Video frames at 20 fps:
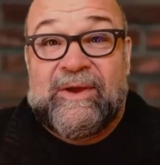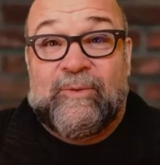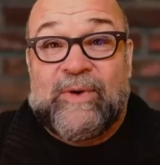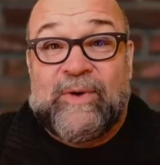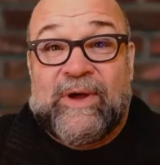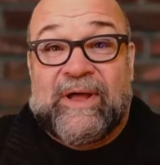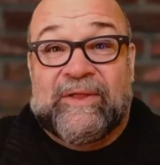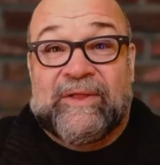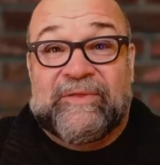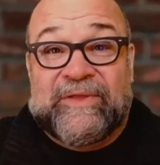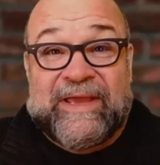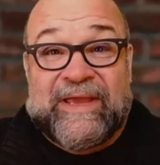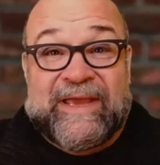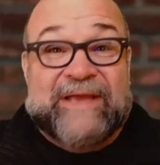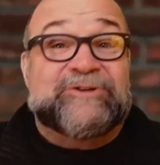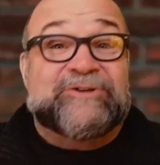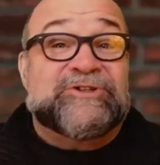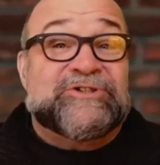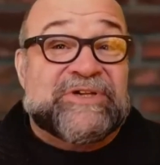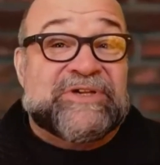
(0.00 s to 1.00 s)
Well, the
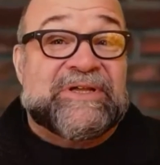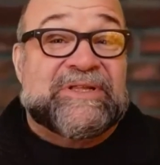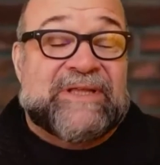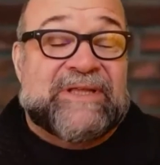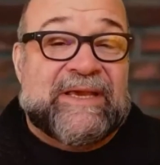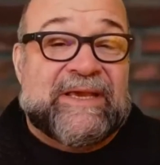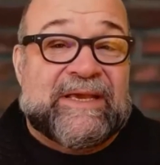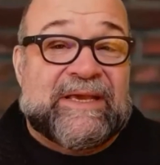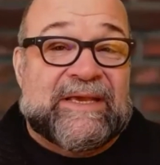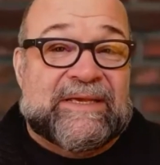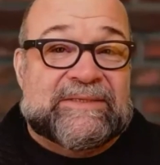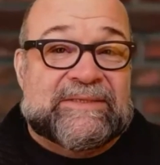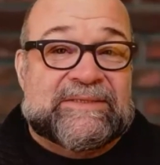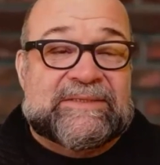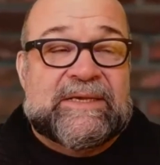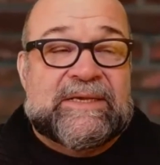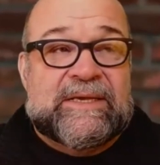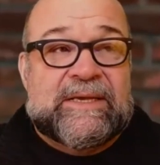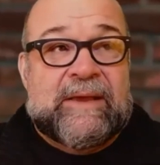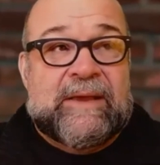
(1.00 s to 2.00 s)
interesting thing
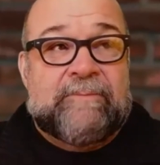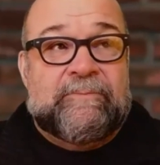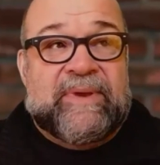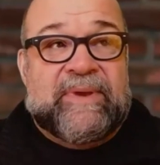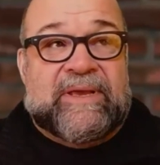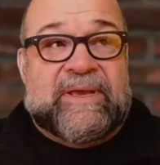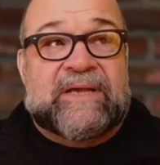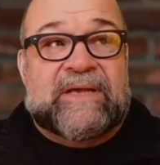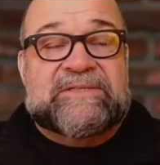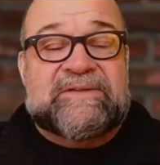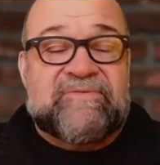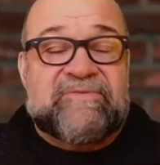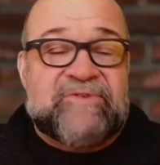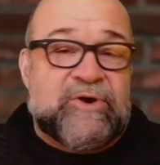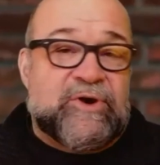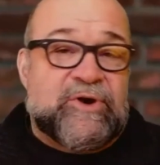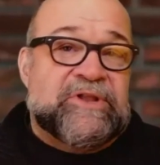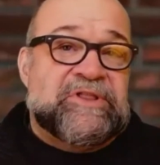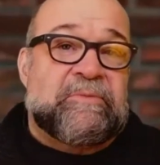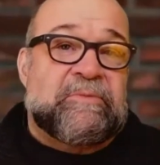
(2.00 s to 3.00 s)
is, because of you're
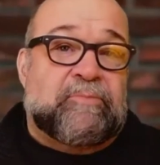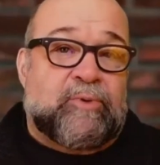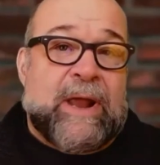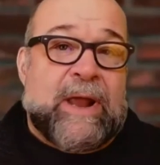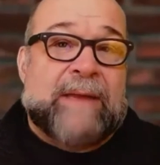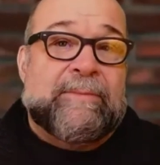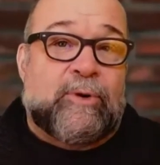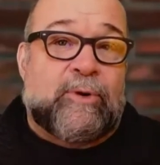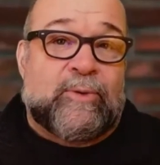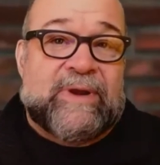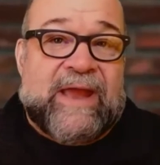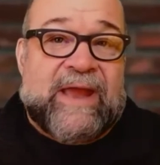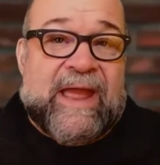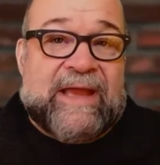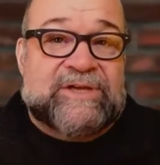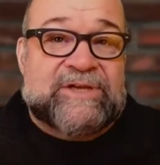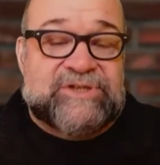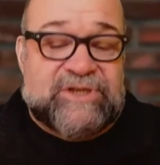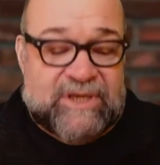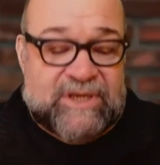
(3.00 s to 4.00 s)
in the primal
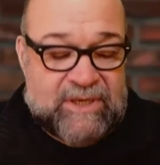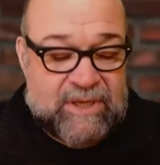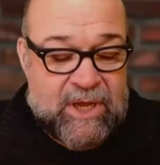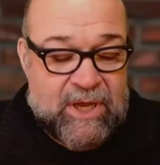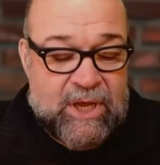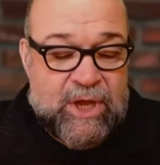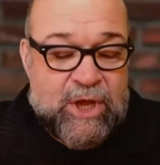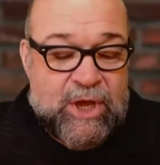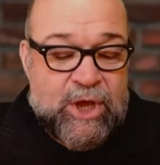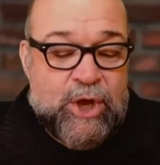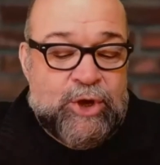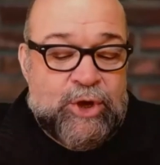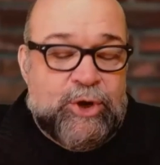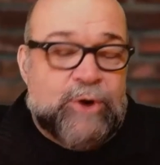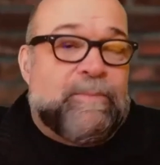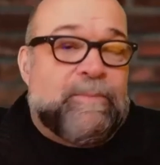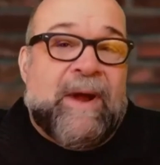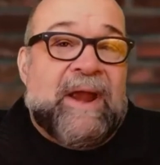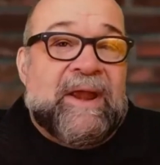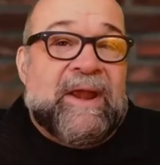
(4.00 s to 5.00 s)
reaction,
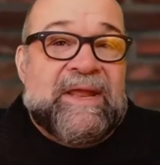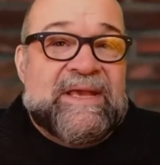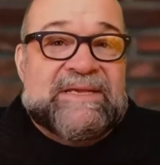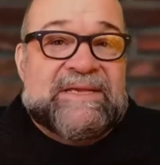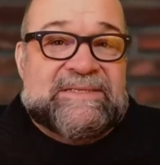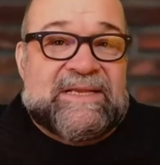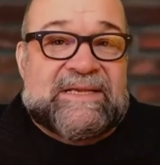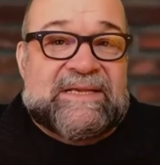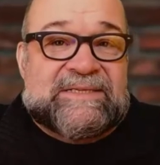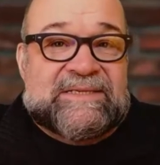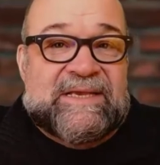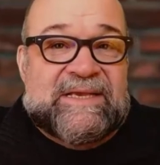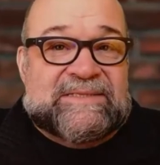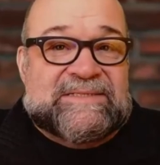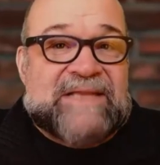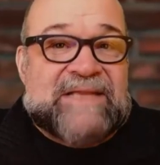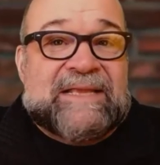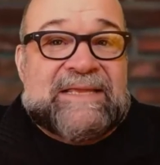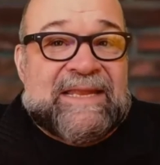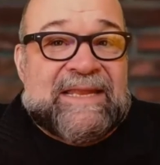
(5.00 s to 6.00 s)
your body
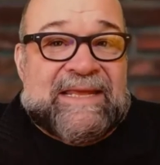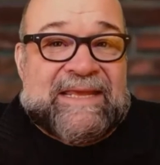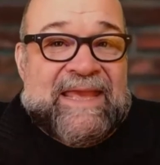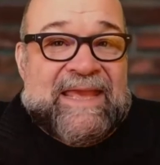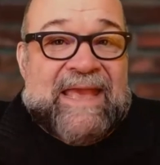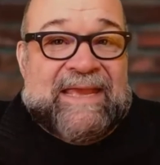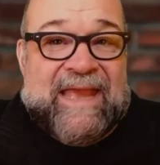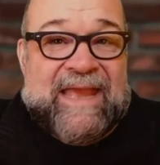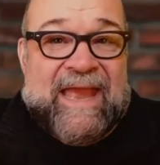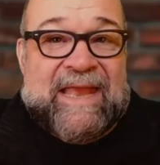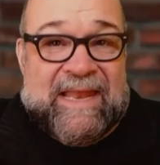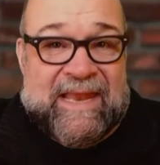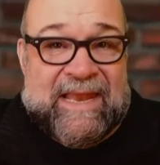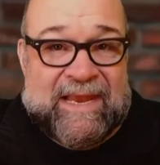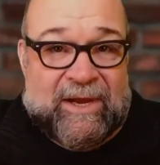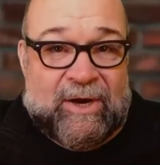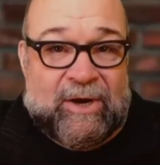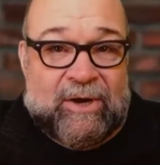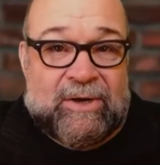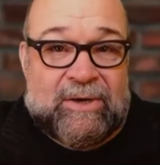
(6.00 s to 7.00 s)
it's not that it can't get
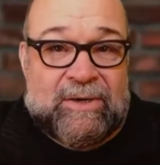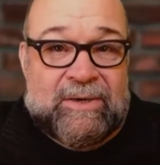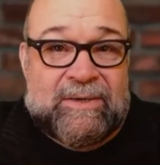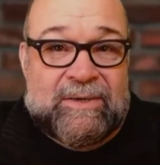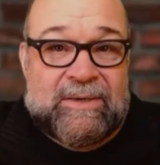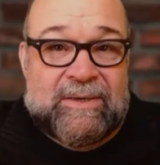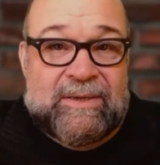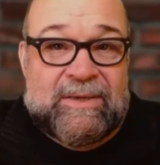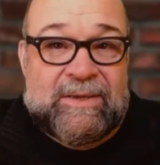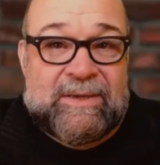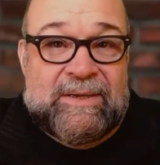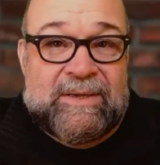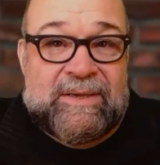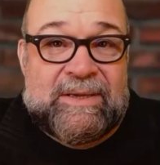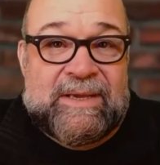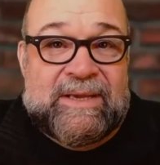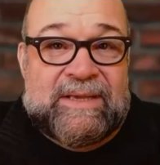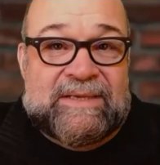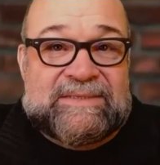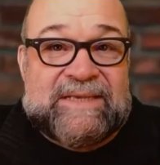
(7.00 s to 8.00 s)
air.
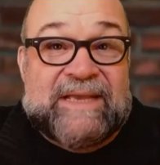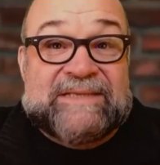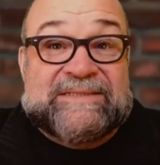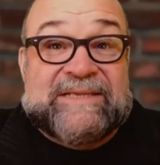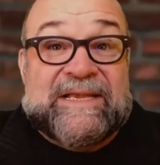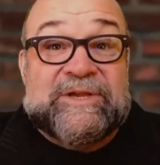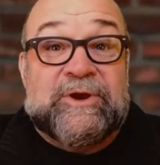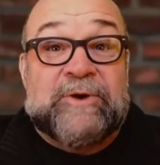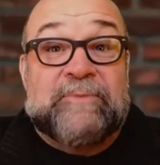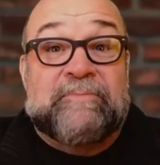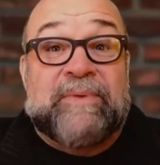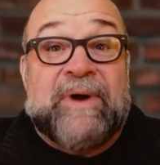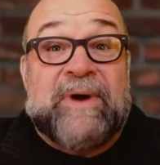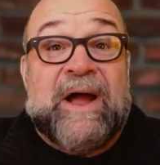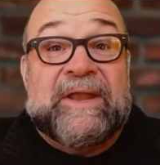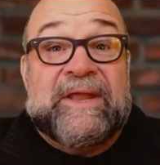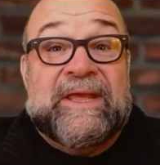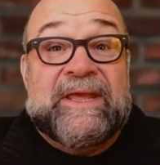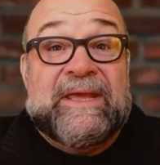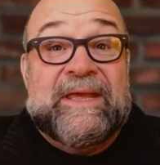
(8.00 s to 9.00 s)
It's that your
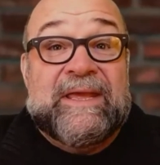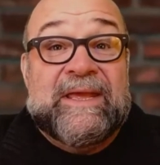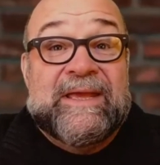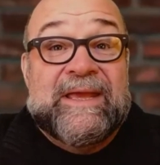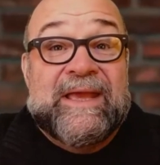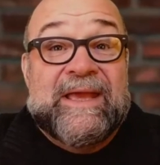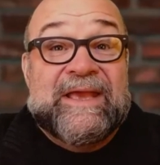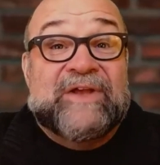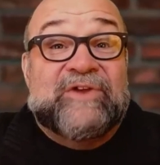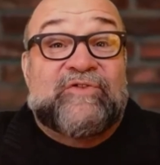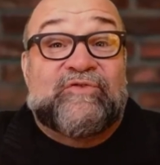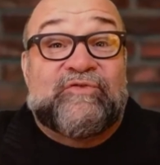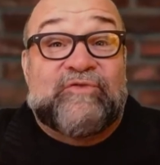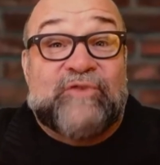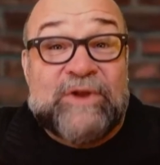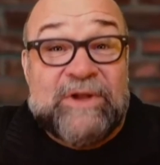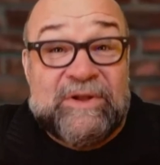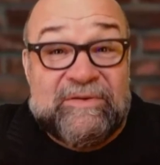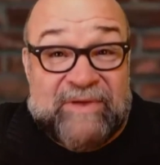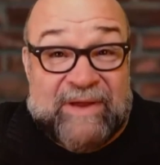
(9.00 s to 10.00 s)
body is
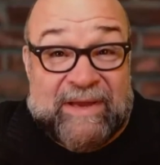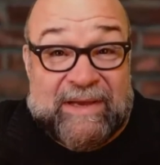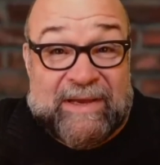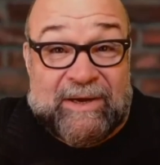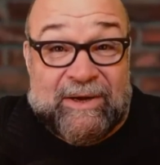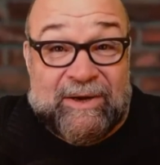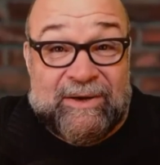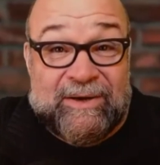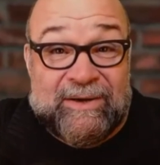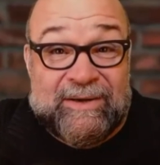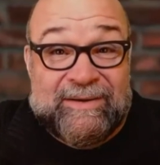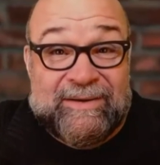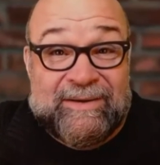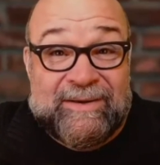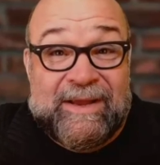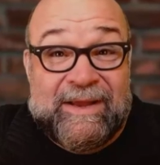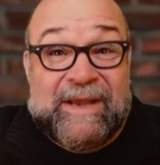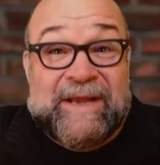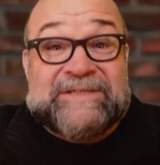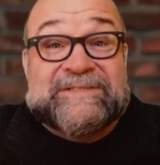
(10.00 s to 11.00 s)
full of air
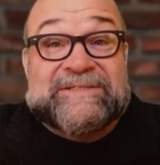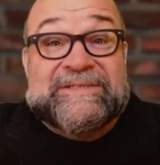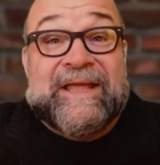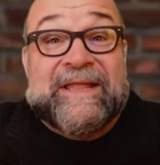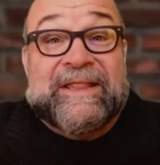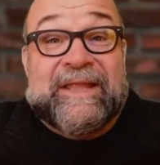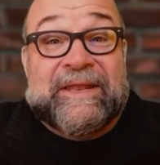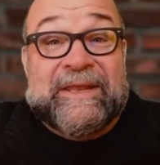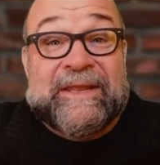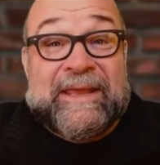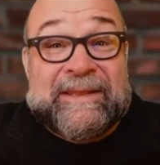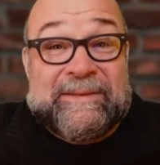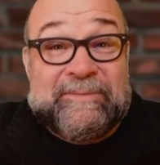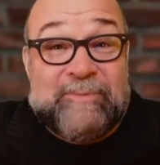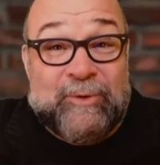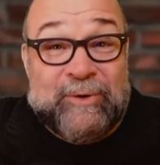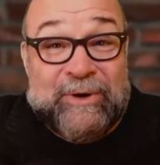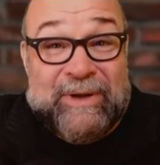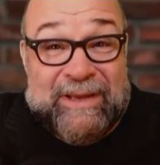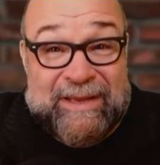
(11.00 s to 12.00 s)
and it's not letting any
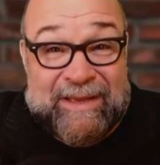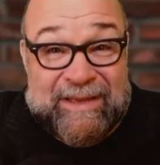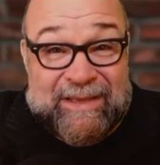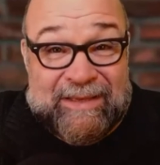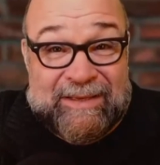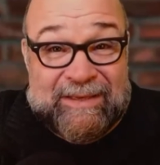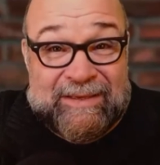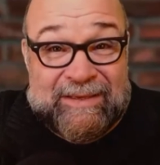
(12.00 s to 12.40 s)
more in.